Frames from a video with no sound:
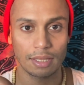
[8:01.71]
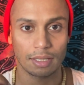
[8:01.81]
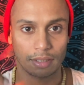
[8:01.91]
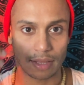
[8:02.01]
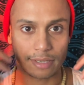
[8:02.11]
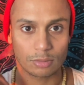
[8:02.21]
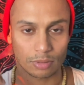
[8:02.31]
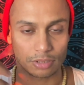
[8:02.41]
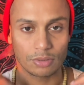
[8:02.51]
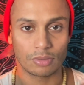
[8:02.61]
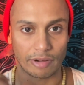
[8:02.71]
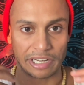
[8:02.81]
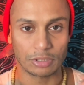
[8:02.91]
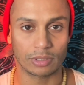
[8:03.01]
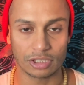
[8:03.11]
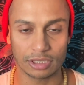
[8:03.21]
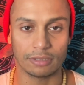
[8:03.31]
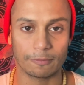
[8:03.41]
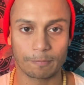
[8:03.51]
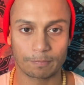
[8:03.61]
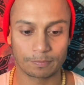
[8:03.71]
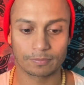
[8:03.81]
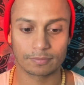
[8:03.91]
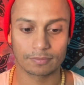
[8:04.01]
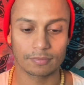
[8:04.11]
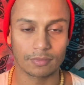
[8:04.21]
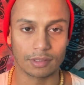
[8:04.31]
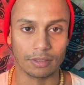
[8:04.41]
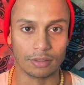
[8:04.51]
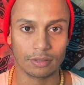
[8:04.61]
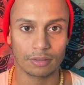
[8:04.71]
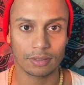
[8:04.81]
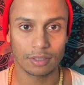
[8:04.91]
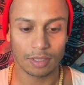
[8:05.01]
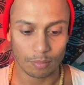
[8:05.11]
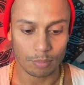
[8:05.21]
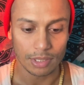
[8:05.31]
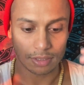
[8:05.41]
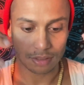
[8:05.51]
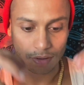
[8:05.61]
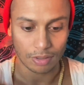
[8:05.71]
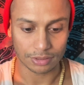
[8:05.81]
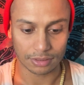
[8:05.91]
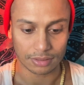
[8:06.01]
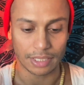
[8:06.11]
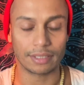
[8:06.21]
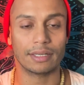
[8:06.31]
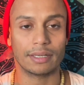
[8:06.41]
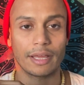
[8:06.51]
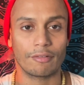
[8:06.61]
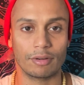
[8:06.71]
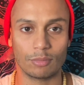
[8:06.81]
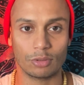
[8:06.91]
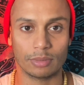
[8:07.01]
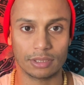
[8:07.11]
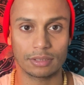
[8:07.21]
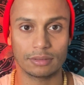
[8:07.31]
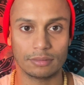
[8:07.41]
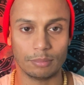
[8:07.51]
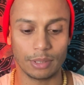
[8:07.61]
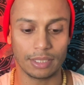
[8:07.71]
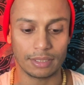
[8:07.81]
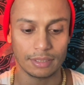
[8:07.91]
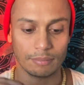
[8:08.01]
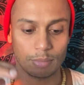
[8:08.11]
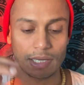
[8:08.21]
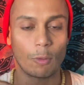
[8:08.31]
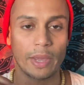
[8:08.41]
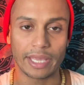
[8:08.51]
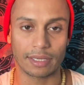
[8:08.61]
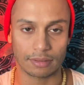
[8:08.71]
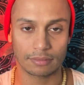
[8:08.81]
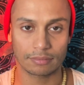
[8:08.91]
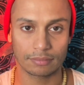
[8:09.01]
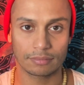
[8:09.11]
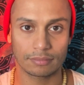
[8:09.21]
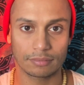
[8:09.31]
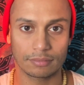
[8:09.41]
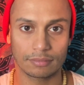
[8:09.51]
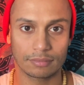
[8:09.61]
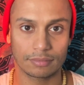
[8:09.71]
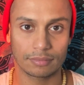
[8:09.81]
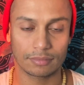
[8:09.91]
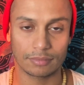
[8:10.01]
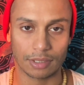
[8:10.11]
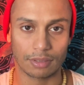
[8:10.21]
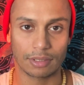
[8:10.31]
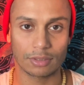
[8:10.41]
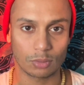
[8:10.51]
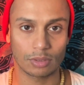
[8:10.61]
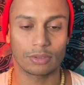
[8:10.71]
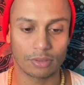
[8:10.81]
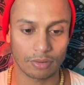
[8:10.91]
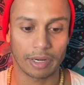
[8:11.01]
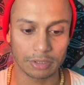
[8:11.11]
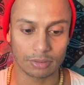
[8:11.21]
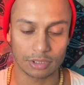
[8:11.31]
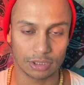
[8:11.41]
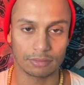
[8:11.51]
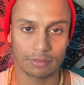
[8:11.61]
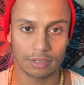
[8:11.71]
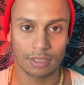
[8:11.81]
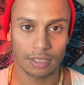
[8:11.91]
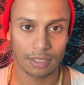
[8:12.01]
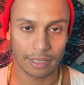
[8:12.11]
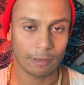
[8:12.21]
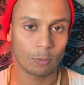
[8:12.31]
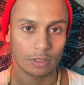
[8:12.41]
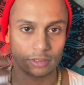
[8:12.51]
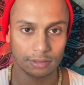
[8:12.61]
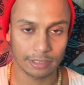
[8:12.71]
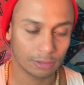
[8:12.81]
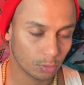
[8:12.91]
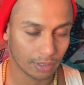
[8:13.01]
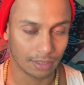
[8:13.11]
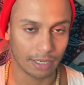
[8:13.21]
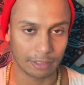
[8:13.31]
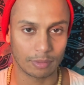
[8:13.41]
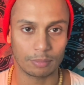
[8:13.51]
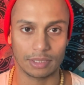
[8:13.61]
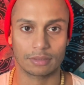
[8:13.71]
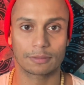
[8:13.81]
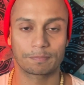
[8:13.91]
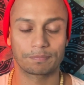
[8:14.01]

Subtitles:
That's what you're trying to achieve. You know, be in the conscious state in every moment. Be awakened. You know, that's what you're trying to achieve. That's what enlightenment means.